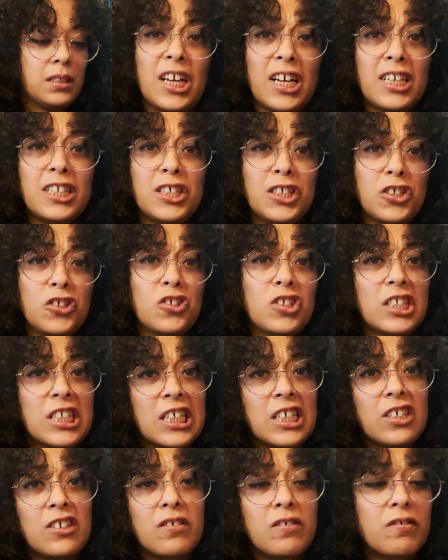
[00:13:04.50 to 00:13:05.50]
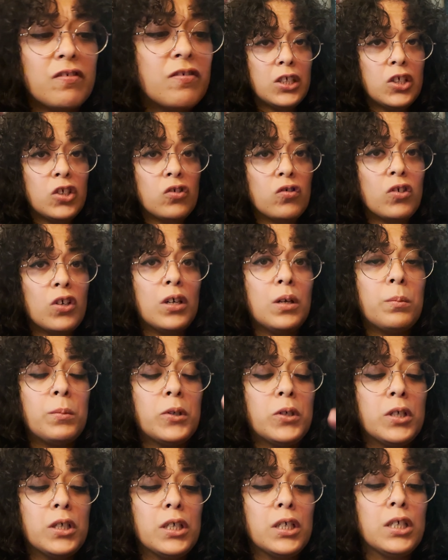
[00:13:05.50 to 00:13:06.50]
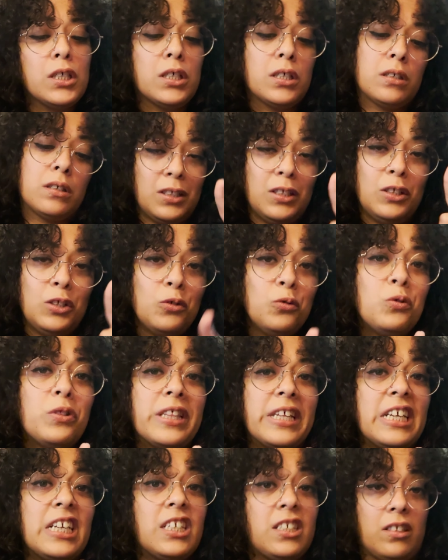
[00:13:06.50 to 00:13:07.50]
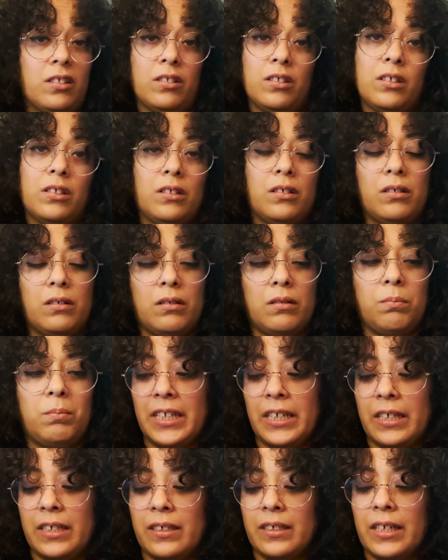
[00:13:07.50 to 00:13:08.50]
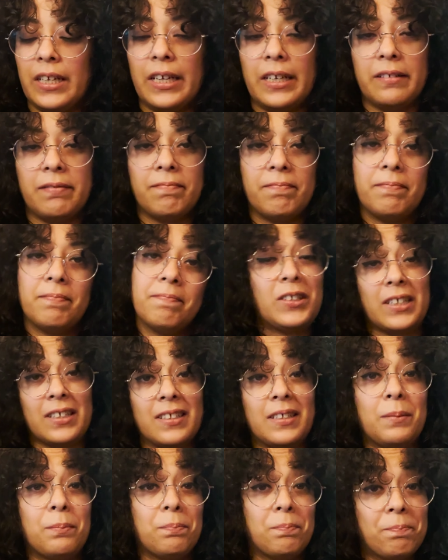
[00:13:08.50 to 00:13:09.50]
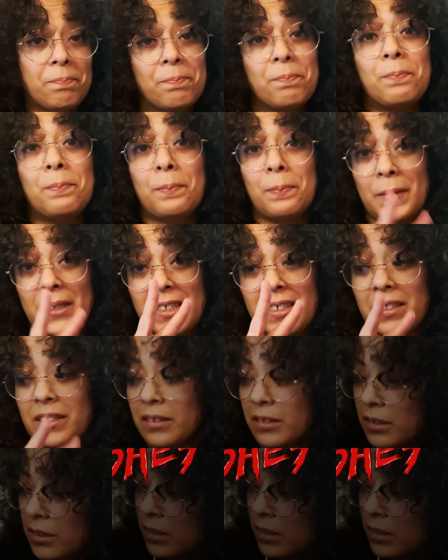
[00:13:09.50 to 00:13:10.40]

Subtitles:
challenge yourself, draw more, do things. But yeah, again, till next time. Peace.